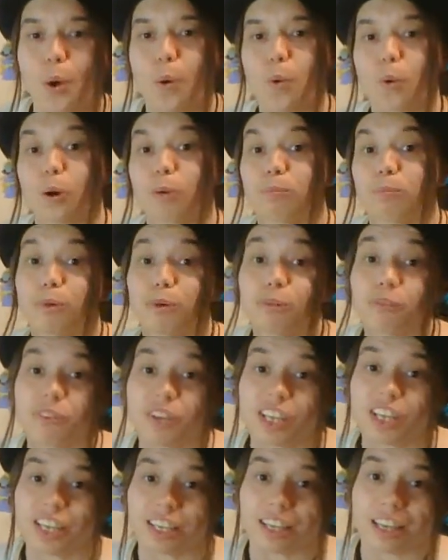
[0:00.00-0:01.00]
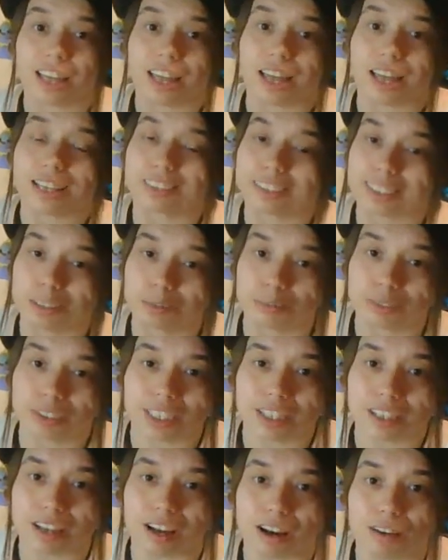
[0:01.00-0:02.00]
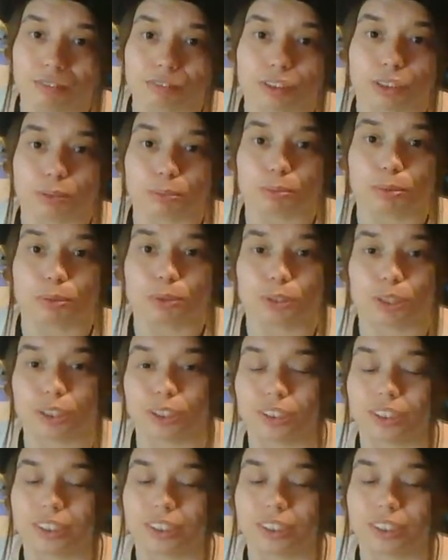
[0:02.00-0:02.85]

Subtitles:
or moving seems uncomfortable because